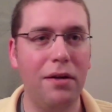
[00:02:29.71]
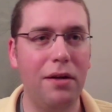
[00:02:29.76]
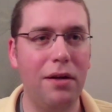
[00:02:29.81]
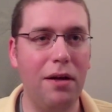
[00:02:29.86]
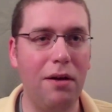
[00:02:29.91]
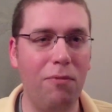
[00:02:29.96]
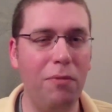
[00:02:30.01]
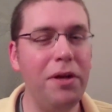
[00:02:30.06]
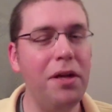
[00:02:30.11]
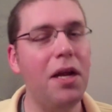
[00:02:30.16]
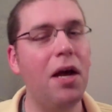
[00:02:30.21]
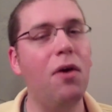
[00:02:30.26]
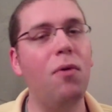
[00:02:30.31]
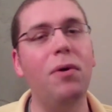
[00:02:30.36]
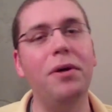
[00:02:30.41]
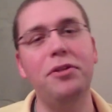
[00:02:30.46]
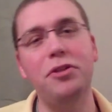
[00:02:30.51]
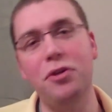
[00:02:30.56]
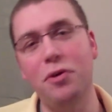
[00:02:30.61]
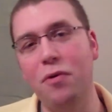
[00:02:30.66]
Uh, we know
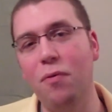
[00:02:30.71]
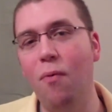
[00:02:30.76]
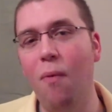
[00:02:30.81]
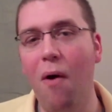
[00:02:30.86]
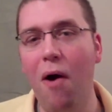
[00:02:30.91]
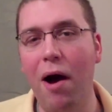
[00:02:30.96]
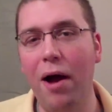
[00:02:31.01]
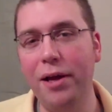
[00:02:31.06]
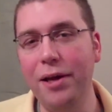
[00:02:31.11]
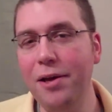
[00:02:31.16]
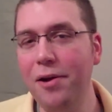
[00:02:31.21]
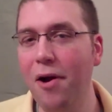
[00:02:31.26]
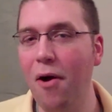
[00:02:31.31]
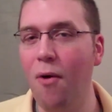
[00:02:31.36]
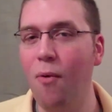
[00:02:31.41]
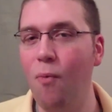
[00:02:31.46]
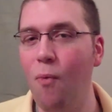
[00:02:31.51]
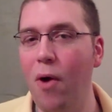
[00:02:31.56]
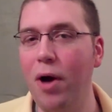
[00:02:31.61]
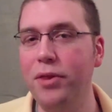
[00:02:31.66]
what you want. You
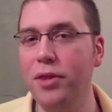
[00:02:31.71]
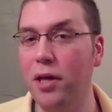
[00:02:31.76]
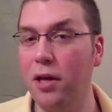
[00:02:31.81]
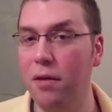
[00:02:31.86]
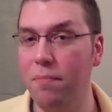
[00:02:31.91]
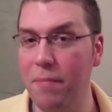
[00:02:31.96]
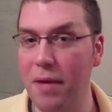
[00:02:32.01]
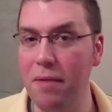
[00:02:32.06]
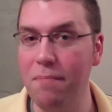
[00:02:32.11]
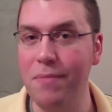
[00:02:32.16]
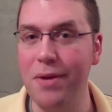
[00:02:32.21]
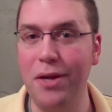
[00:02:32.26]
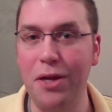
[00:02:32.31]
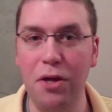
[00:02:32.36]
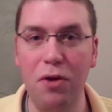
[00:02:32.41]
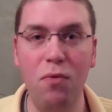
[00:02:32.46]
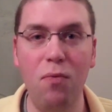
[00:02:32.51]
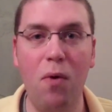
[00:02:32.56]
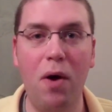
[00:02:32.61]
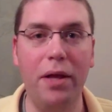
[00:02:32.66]
don't want the commitment.
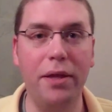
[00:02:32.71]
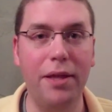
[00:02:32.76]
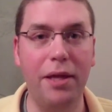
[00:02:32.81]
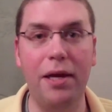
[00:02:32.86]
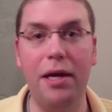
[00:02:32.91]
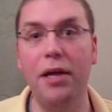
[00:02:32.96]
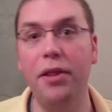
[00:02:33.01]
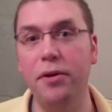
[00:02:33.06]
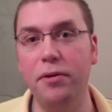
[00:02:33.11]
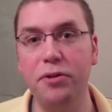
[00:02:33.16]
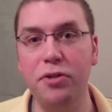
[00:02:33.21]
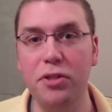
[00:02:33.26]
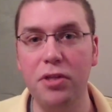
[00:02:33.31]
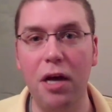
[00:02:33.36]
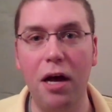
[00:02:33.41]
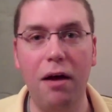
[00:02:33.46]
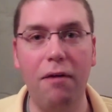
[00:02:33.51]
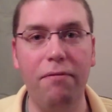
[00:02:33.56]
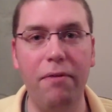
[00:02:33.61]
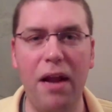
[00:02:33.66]
You want the other
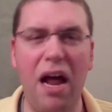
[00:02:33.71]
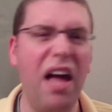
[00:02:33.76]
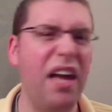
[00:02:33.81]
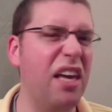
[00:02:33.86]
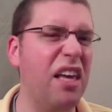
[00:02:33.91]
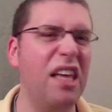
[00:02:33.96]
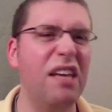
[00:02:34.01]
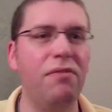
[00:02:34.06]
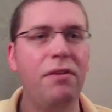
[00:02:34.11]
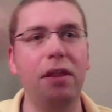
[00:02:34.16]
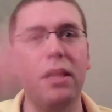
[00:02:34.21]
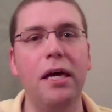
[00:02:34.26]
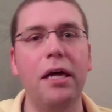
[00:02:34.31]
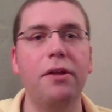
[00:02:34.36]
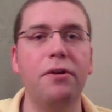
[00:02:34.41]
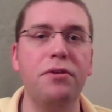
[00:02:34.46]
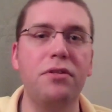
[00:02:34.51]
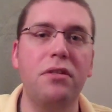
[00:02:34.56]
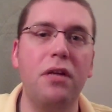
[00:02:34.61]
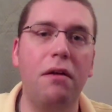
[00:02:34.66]
stuff. And I can give you the
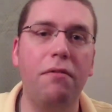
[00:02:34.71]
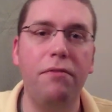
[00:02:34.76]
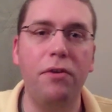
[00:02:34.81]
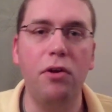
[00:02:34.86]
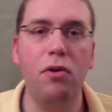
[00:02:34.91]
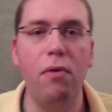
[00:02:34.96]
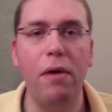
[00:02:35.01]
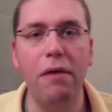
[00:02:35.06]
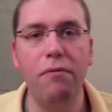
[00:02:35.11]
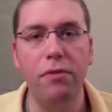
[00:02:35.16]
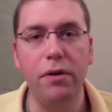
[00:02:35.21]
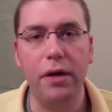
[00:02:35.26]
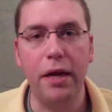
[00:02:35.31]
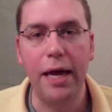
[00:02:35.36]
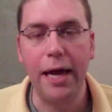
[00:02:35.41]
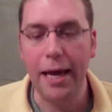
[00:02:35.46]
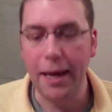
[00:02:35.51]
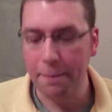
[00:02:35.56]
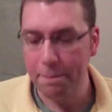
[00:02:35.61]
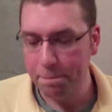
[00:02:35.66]
other stuff new every
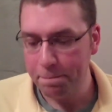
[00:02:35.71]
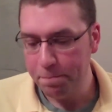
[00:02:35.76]
day.